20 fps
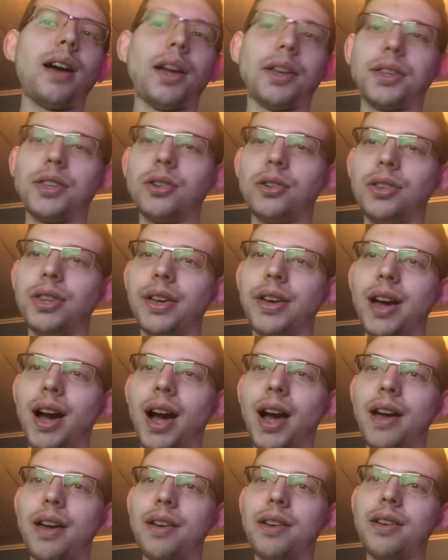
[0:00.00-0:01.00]
killed the
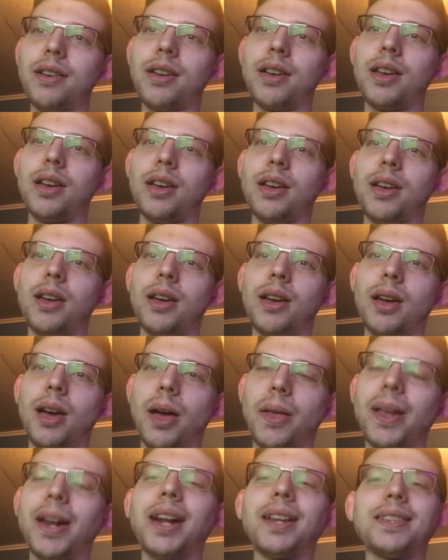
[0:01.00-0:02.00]
guy.
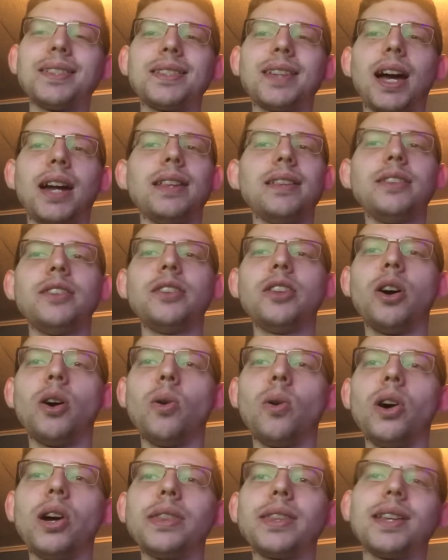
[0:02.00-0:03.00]
And then I decided, you know
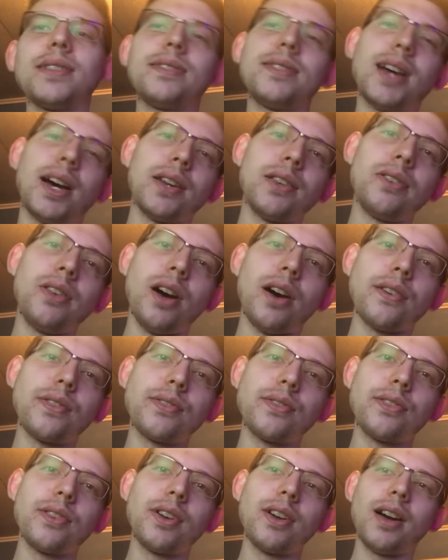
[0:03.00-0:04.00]
what? That's not enough.
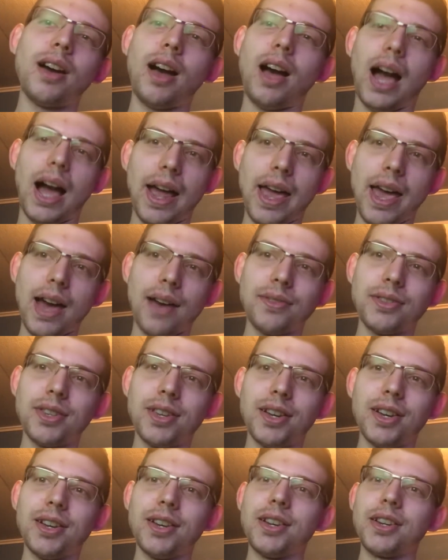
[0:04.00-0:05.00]
I have
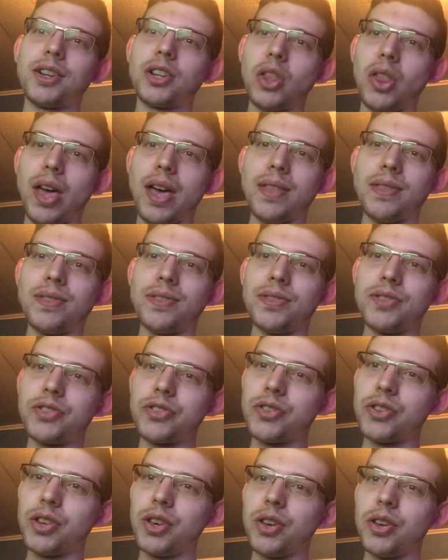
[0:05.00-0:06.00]
to cleanse
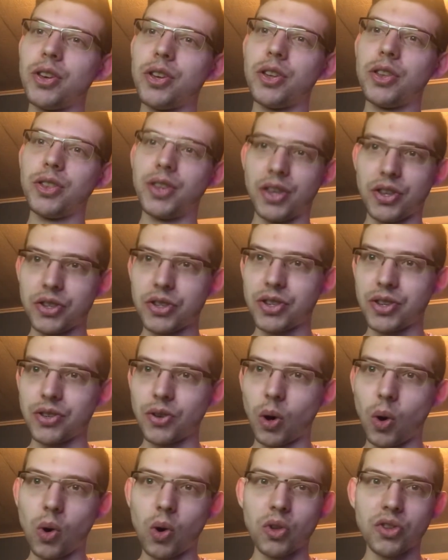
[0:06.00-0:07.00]
this
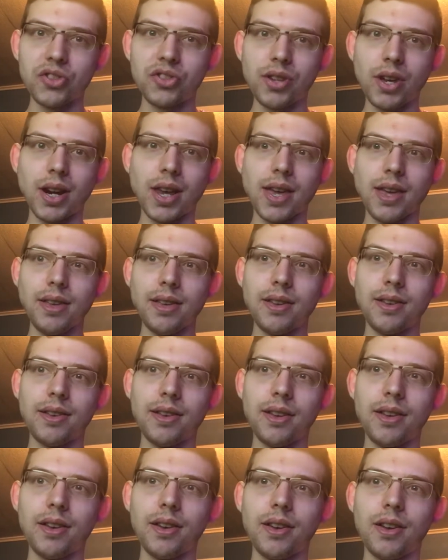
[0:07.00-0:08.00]
whole city
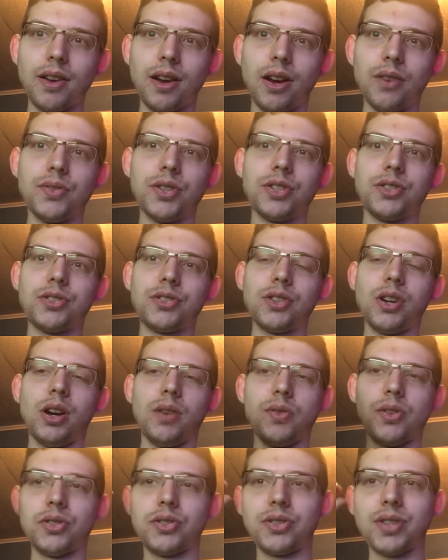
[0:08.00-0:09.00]
of its
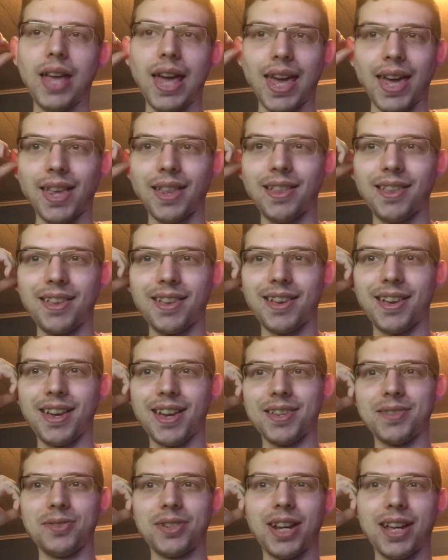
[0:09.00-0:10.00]
taint,
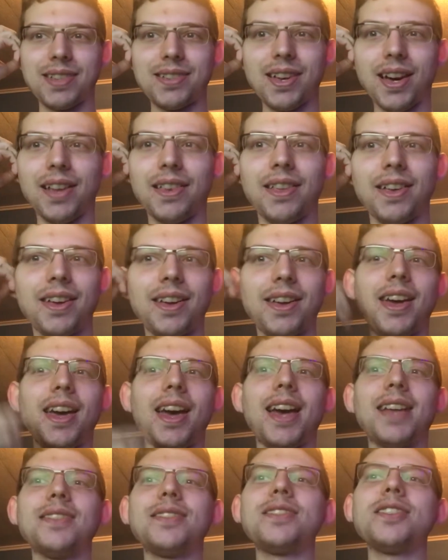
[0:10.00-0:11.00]
is what I said.
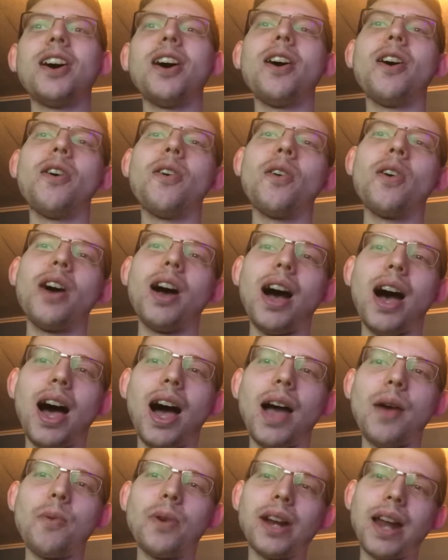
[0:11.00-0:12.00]
And so
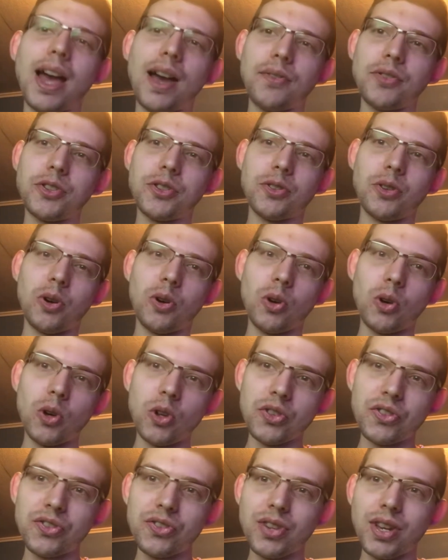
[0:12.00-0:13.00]
I went after the
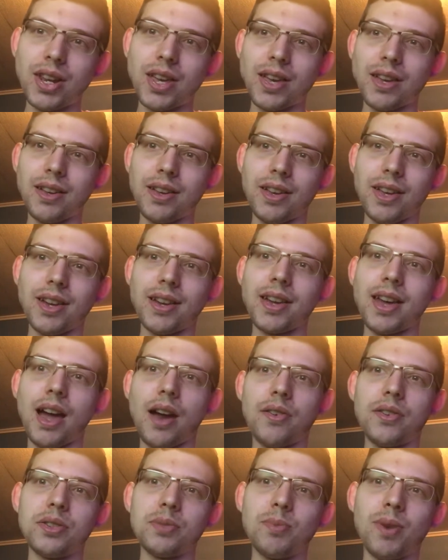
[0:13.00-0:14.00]
whole city in
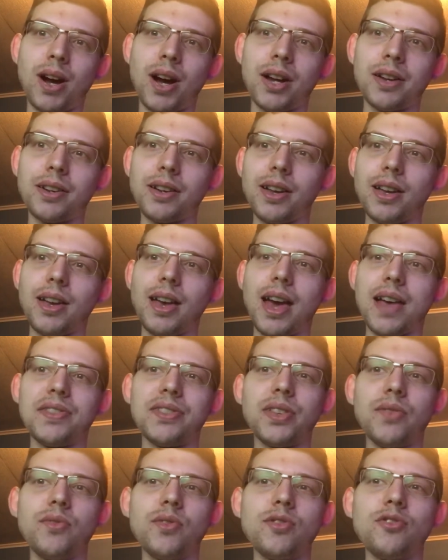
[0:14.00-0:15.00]
Garry's Mod
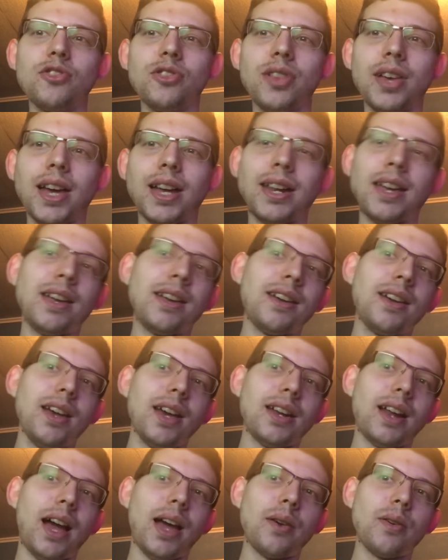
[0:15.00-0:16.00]
as the Vigilante,
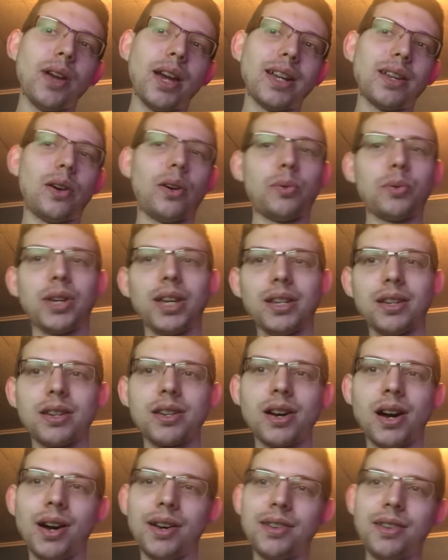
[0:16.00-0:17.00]
and I would get a
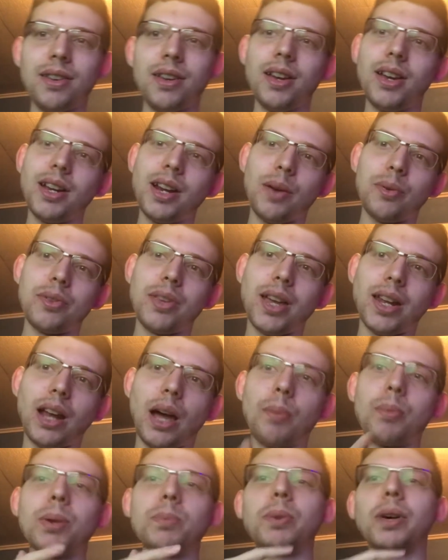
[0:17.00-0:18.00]
gun,
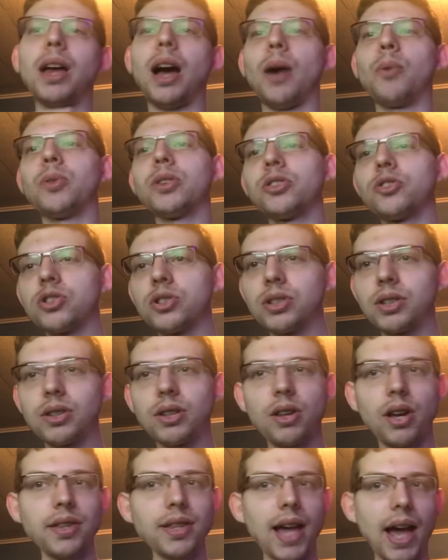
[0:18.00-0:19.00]
but I wouldn't just
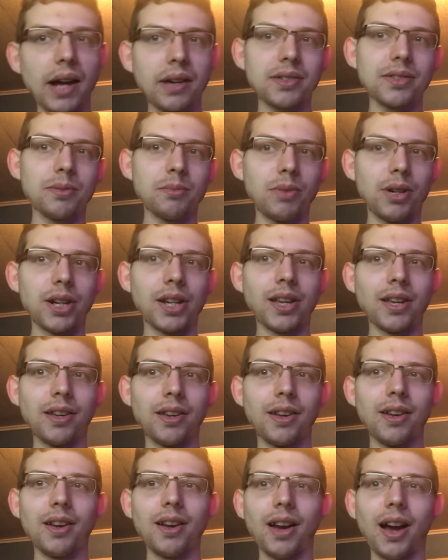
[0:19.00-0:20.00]
attack somebody.
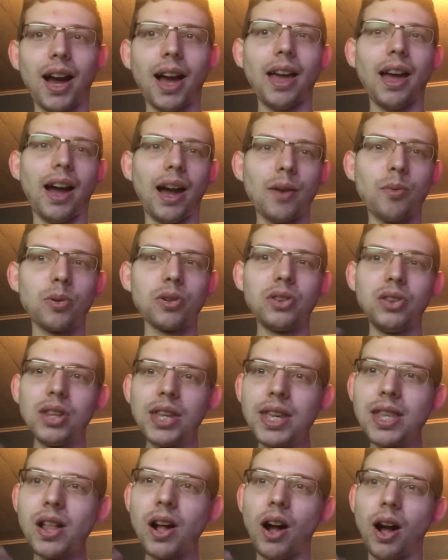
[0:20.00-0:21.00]
I would
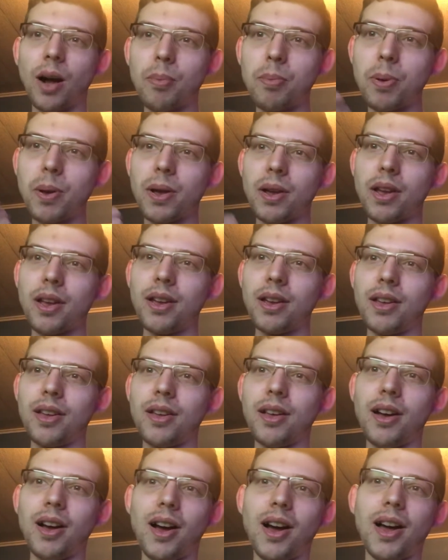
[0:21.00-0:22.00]
lead up
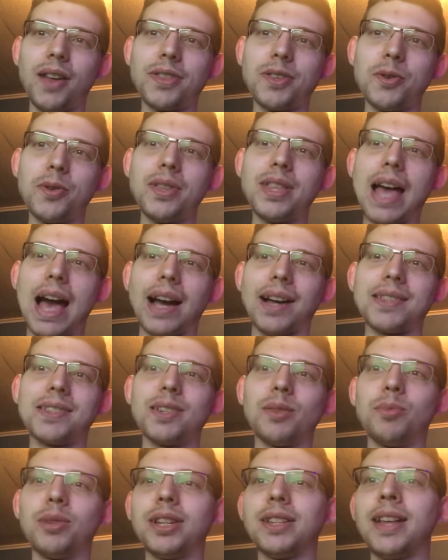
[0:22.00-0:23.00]
to attacking
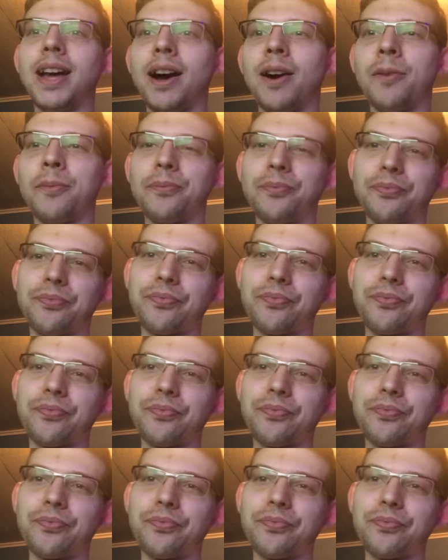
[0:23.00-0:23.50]
somebody. Now,